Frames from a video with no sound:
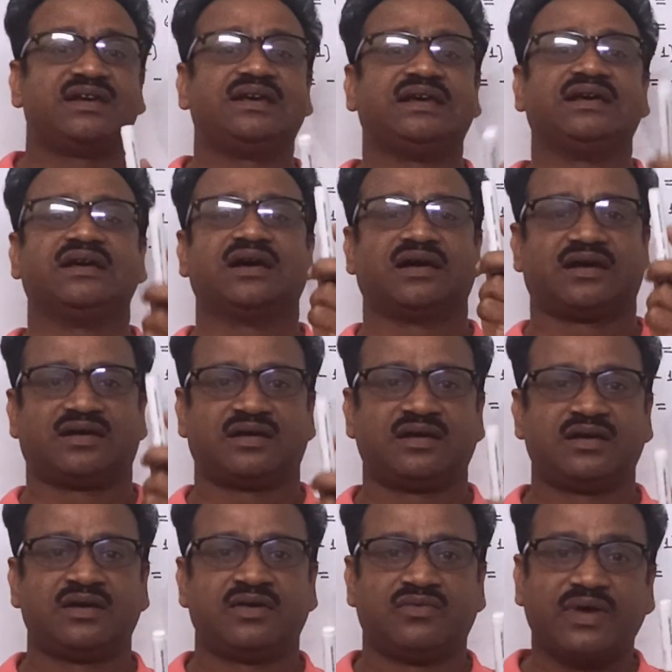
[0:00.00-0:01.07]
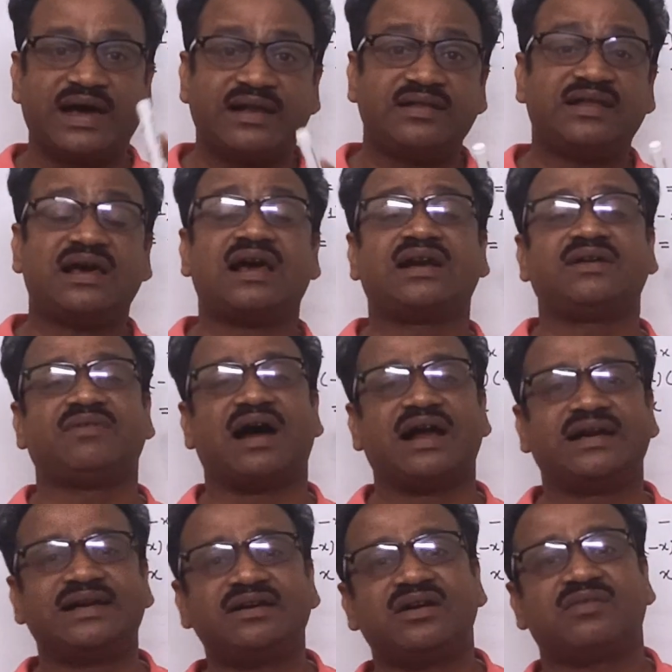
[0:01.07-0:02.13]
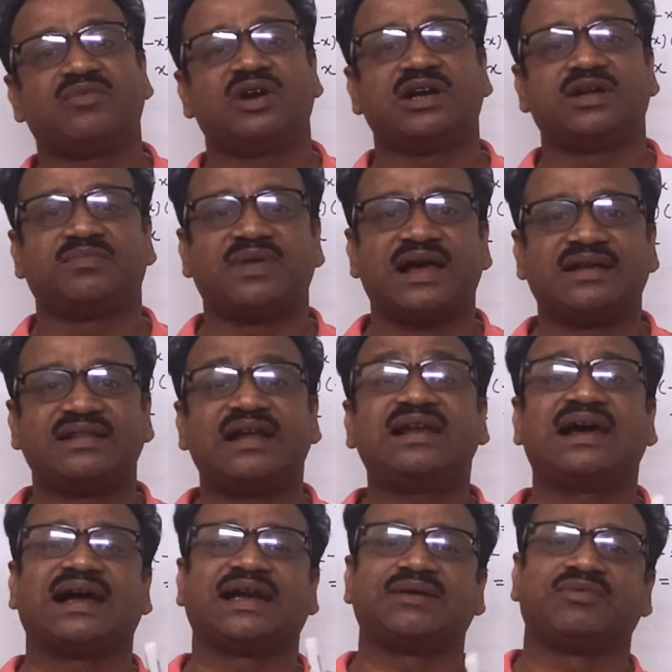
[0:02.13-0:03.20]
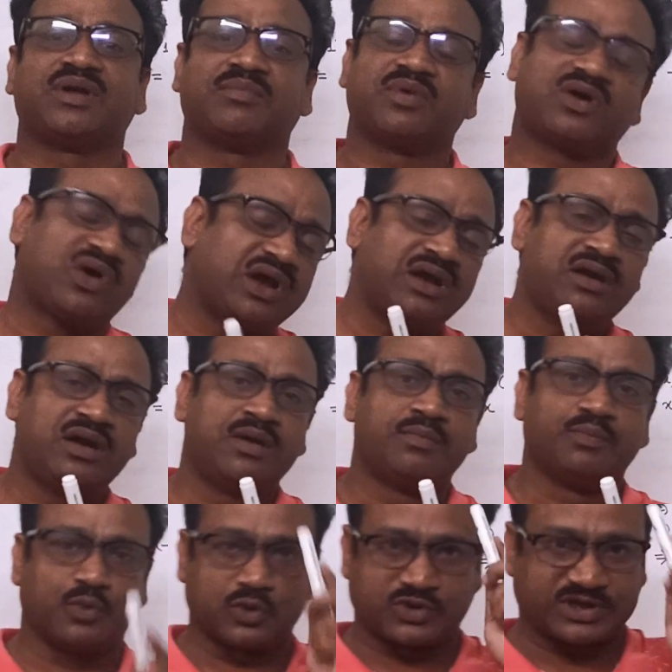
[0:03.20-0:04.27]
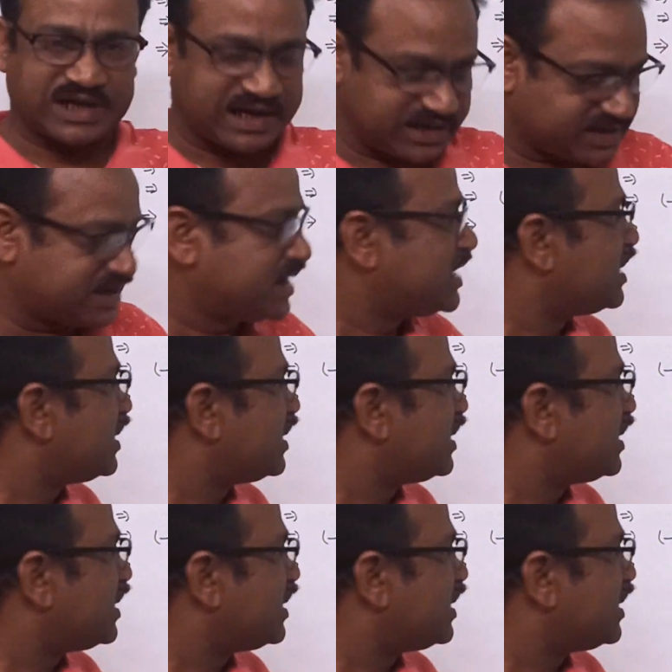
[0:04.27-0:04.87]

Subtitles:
here when they are dividing or multiplying the negative number on both sides.